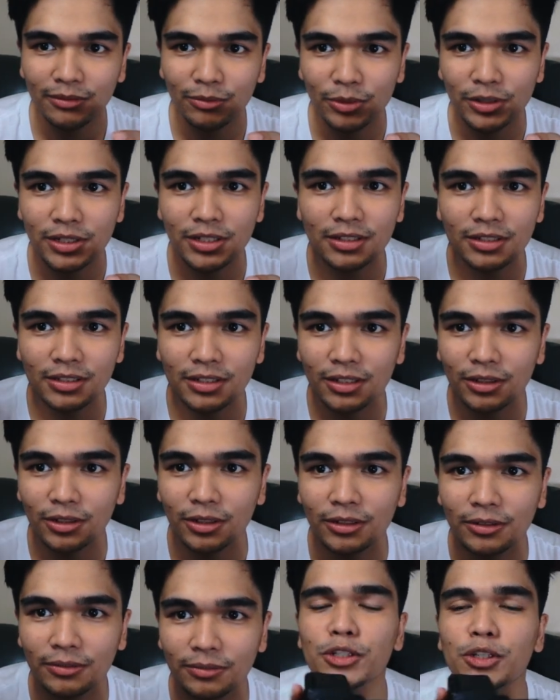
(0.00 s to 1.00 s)
which is ito.
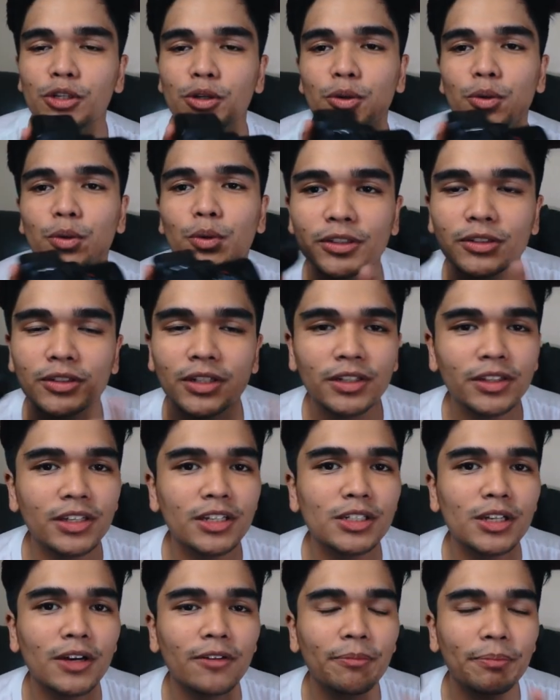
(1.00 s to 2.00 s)
So, to start
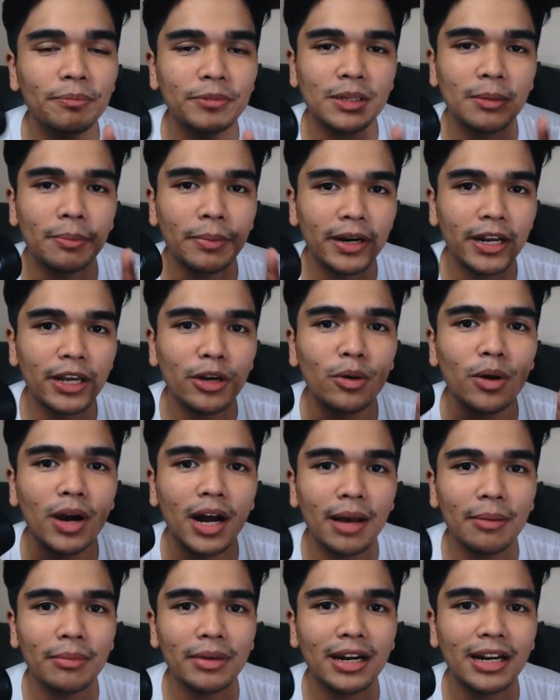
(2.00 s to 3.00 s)
things off, sa parehong
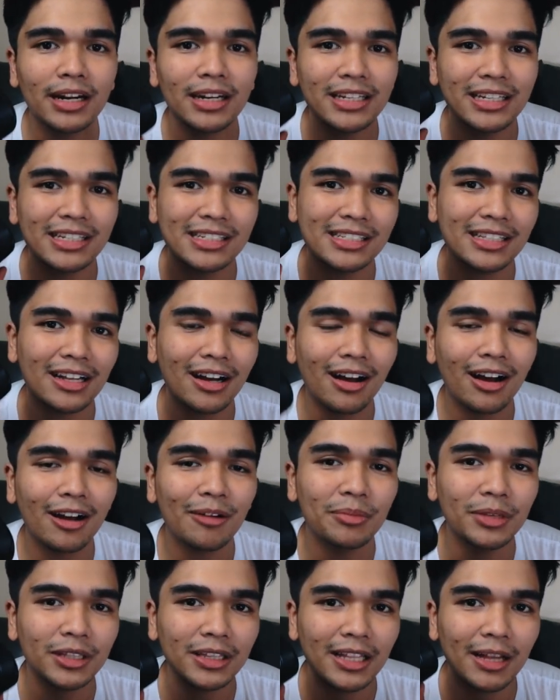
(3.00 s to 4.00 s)
camera is
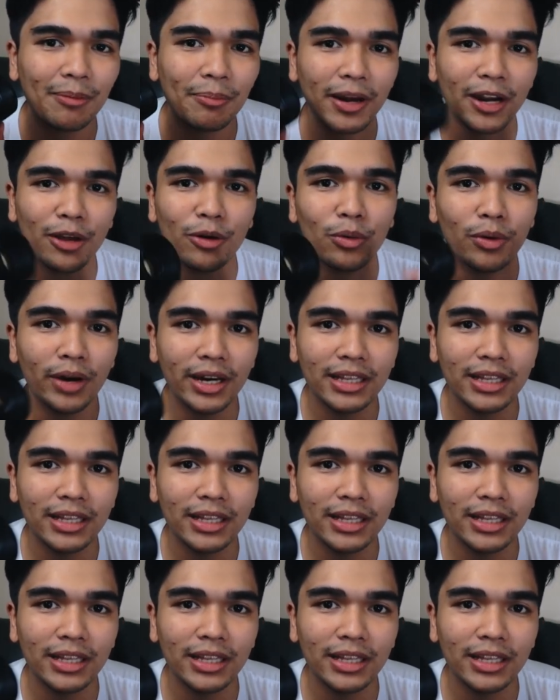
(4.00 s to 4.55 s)
nakakabit parehong